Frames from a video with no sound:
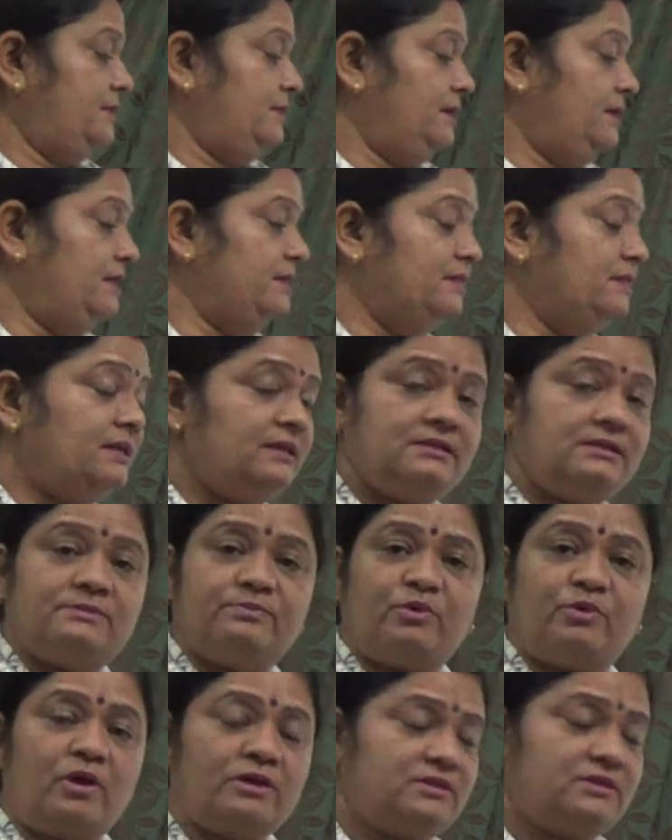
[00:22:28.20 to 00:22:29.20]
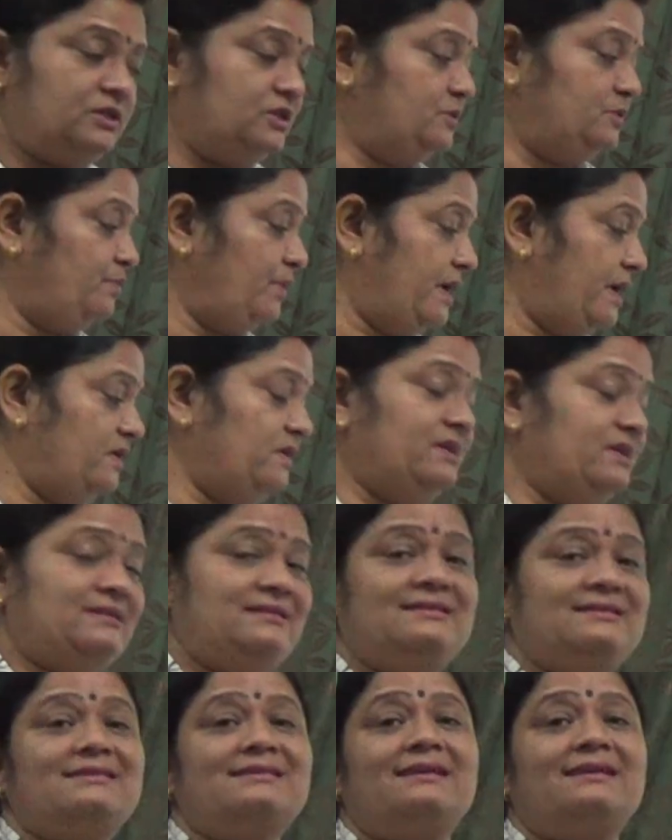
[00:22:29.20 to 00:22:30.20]
in this process
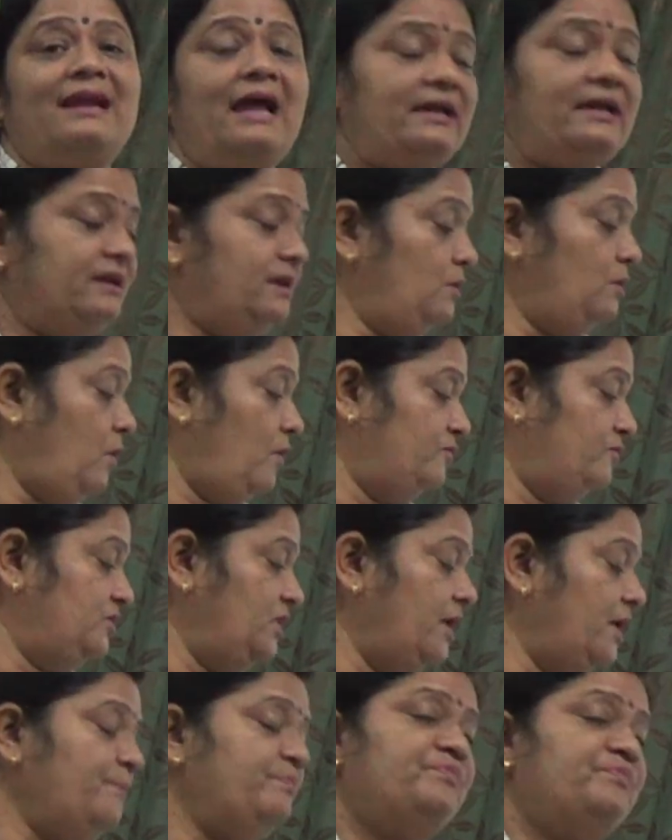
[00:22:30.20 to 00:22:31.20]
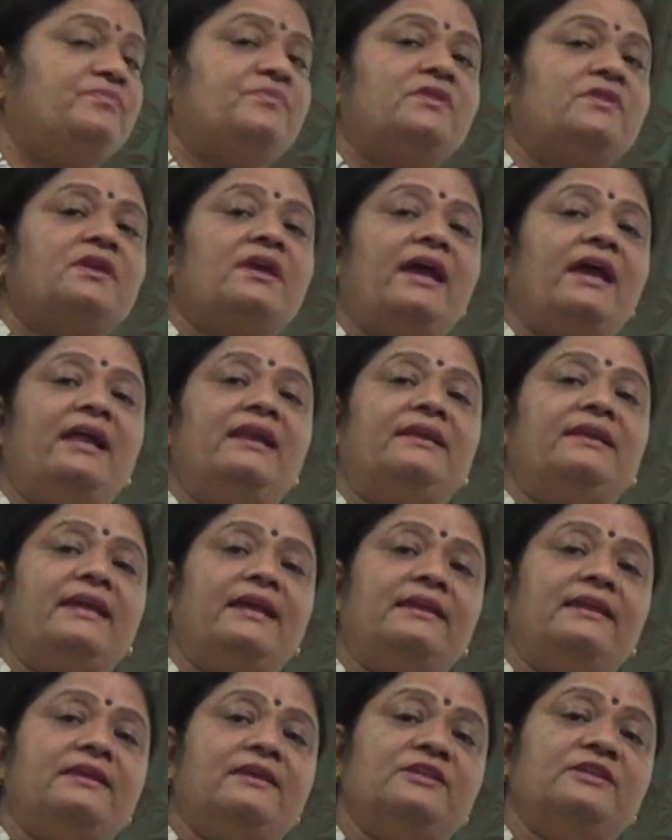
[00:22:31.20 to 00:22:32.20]
pyrolysis, cracking of the
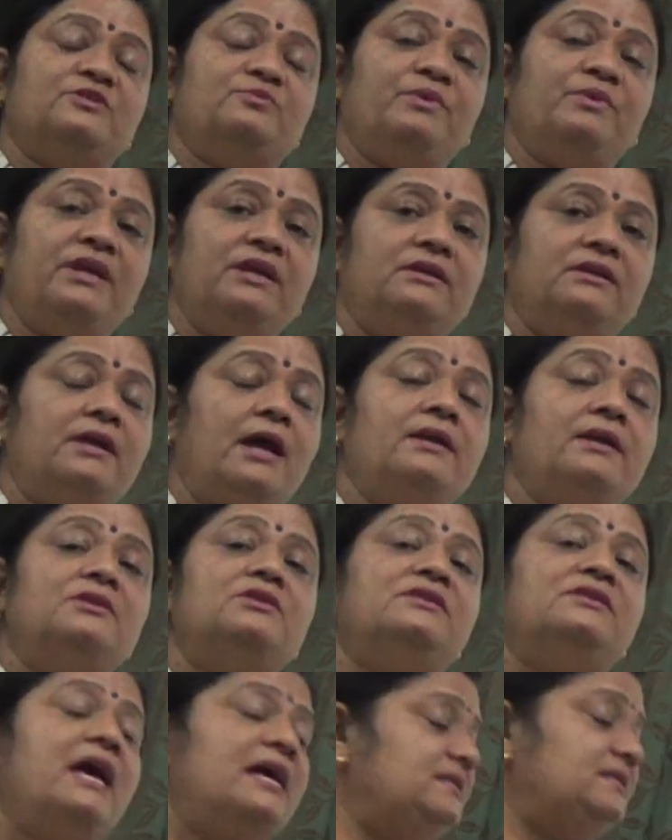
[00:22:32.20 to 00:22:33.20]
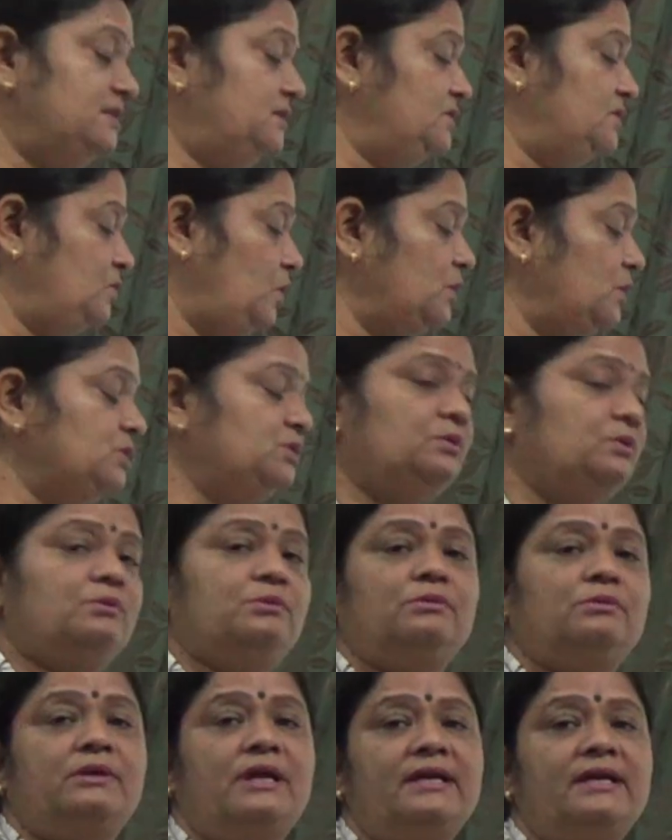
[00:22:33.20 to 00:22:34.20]
alkane is being done, thus it is also
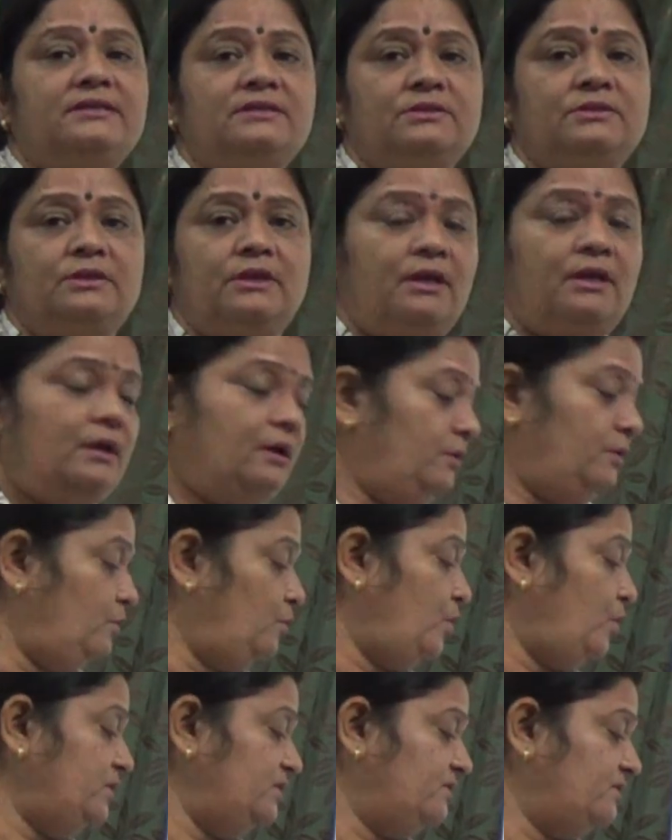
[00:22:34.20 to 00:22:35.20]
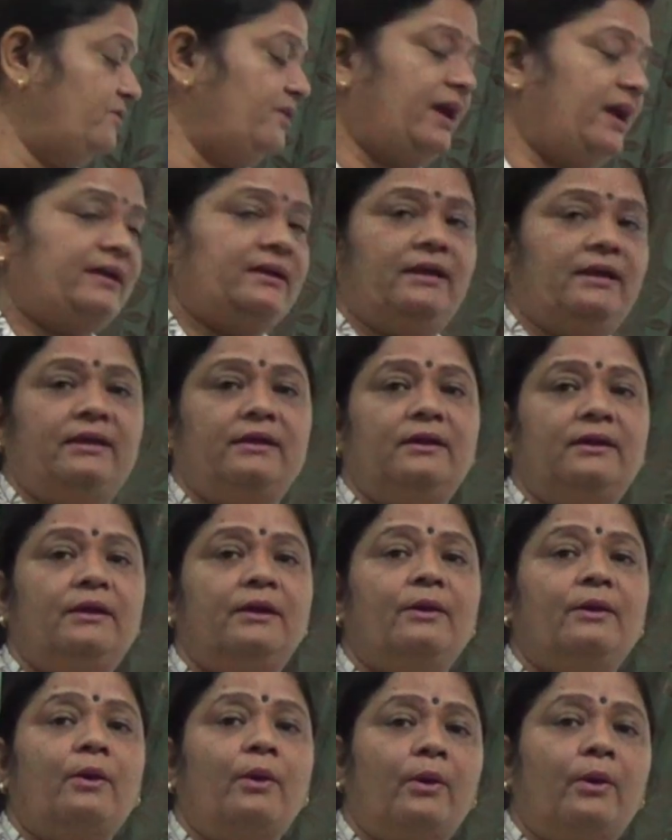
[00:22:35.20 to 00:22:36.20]
known as what? Cracking
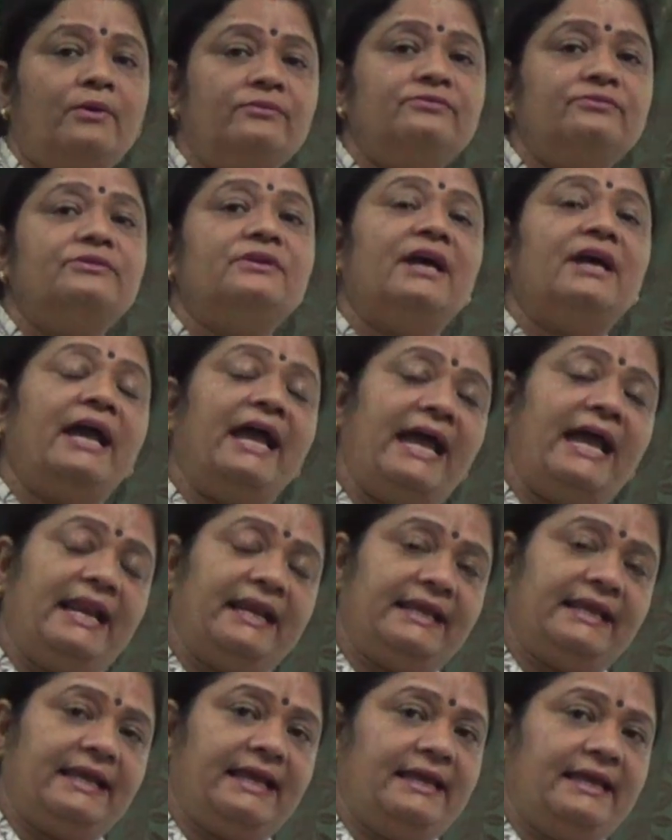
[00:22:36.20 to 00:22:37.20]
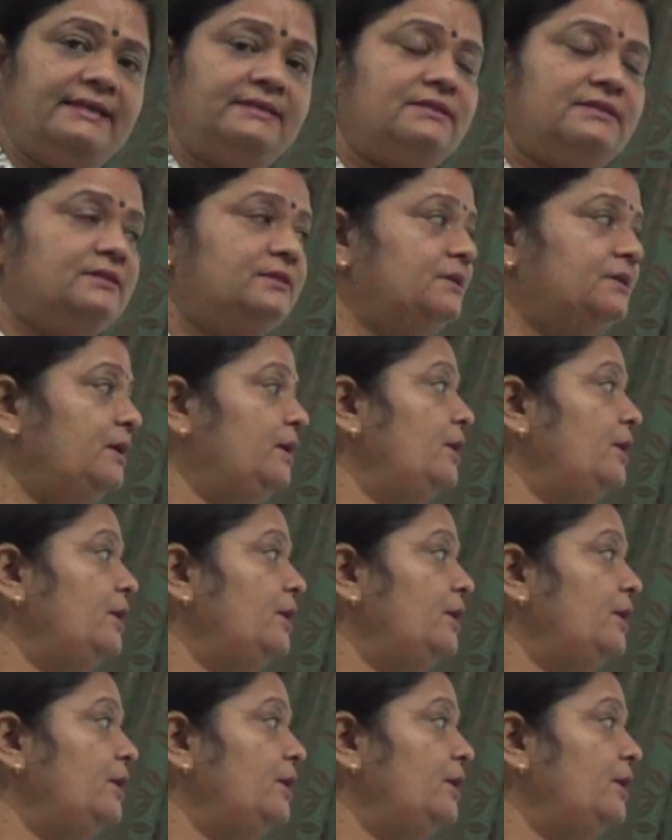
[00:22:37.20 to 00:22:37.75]
of alkanes.